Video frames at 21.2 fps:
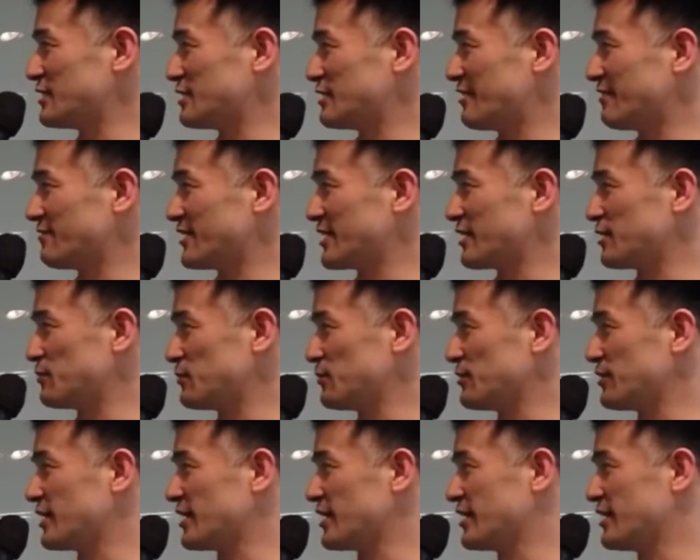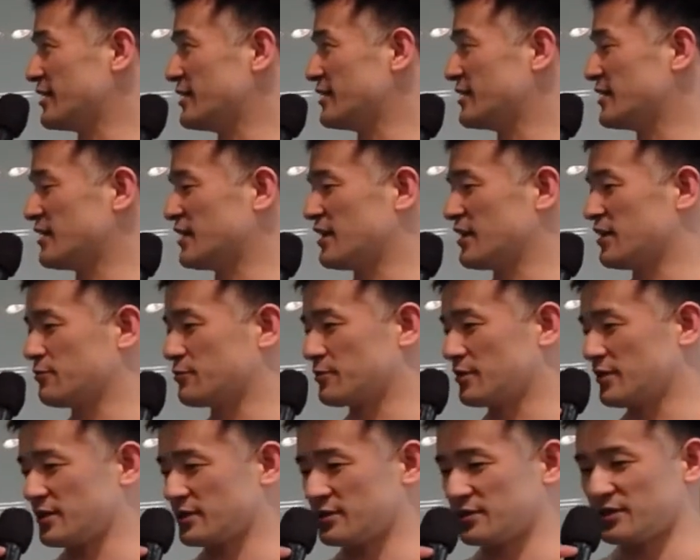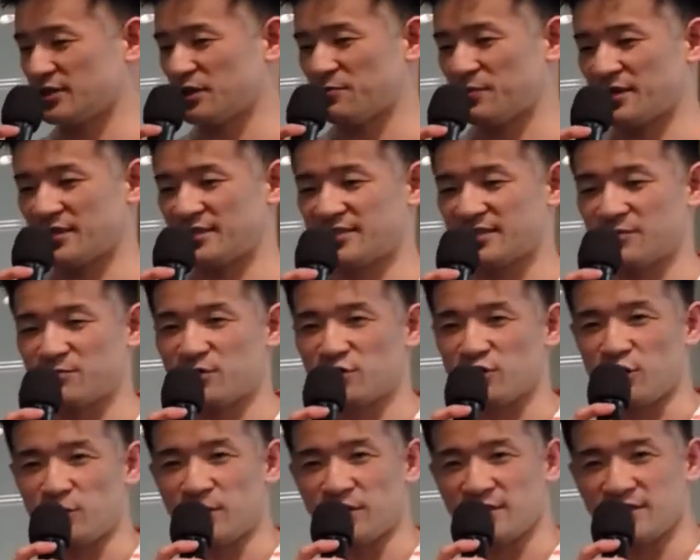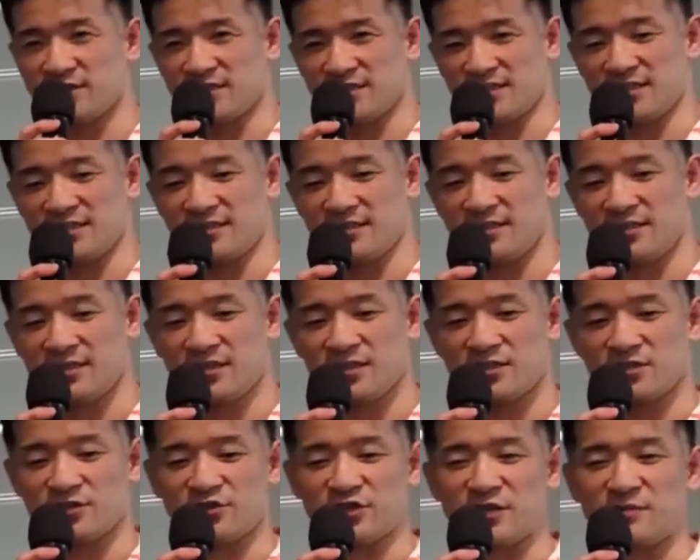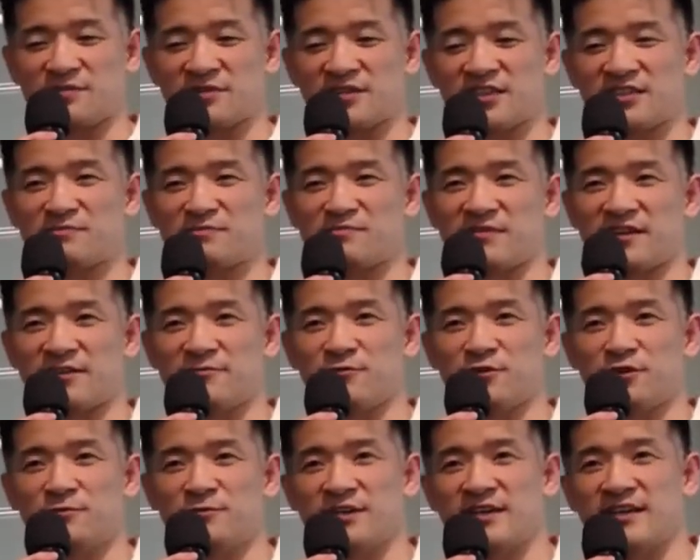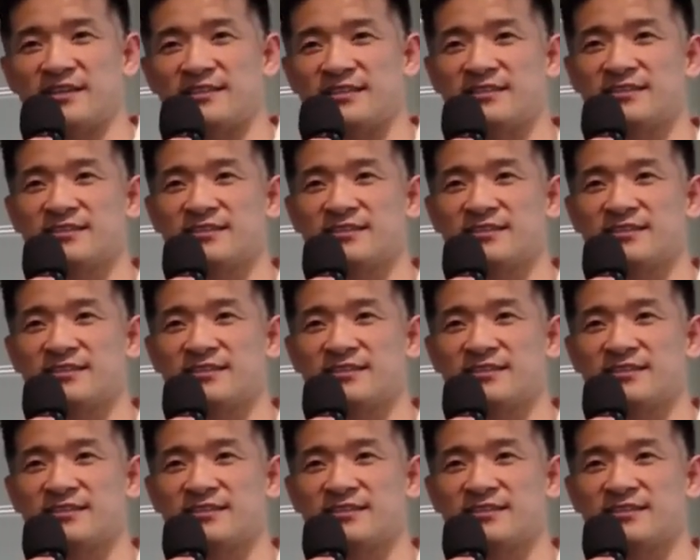available, and I would like to separate some common Dreamcast platform related